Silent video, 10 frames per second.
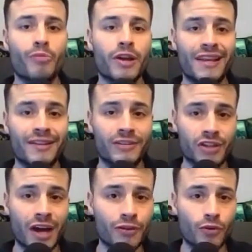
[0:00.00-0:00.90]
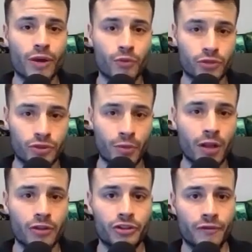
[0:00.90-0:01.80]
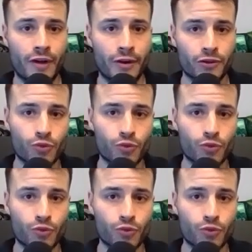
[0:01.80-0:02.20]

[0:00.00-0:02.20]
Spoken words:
but inside the ring was demolishing fighters.